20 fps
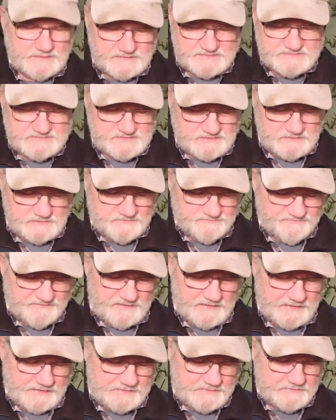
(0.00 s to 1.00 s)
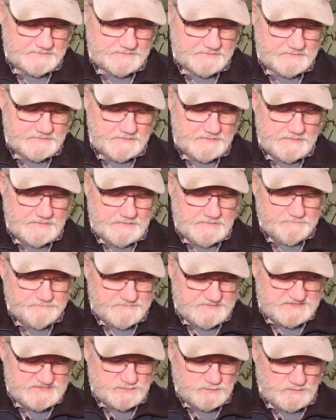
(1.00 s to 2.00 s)
like it's all fine.
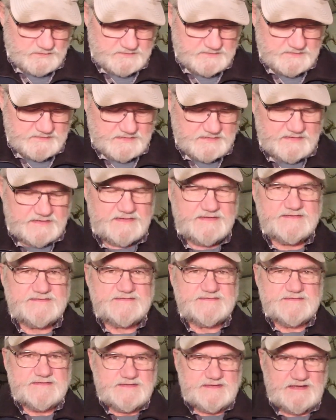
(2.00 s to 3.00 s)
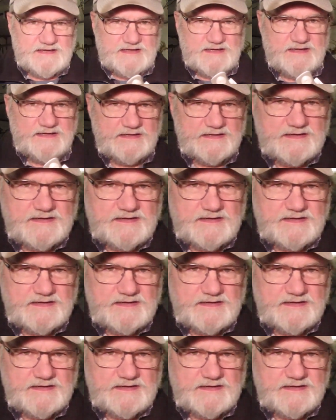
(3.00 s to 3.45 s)
This one is the